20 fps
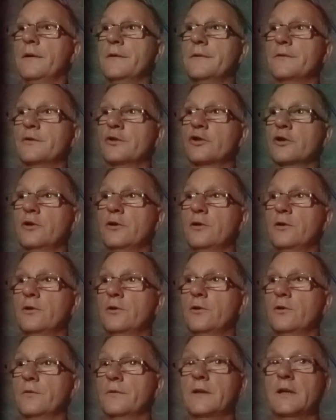
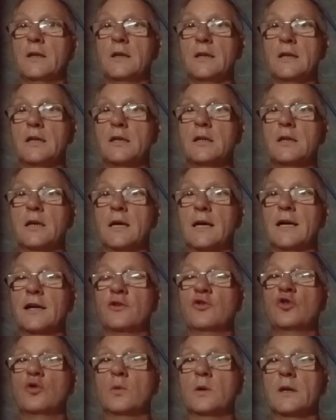So you need to
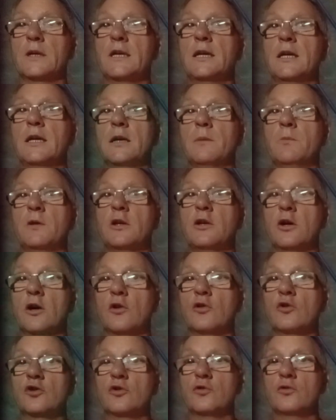actually keep your
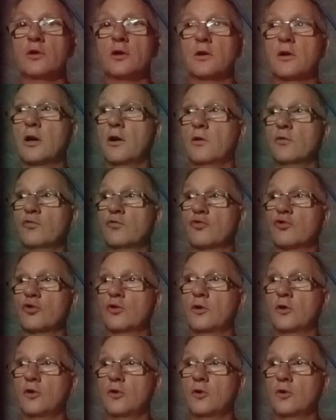dogs under
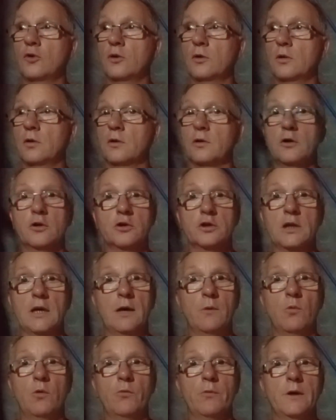control, because
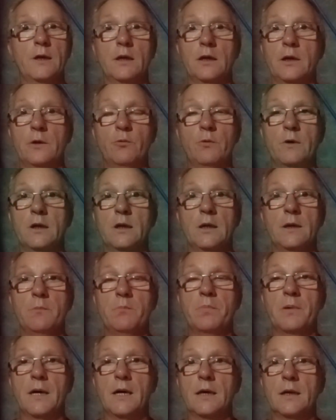that were really, really
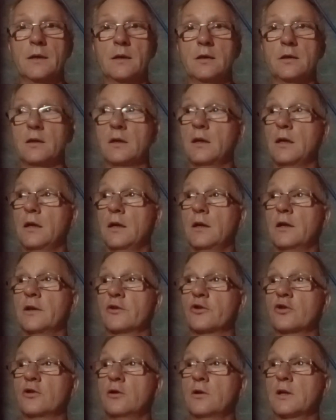bad.
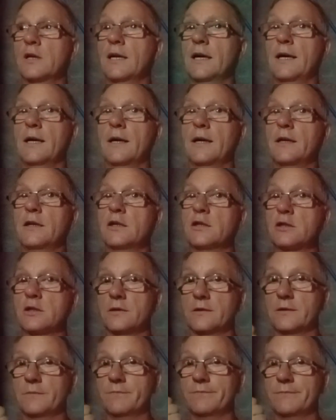So
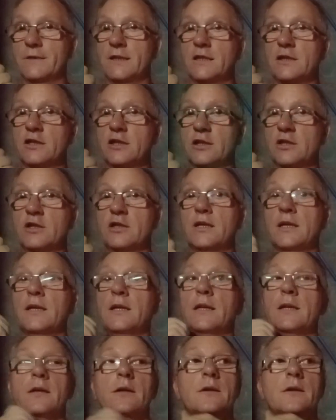guys, it's a stick.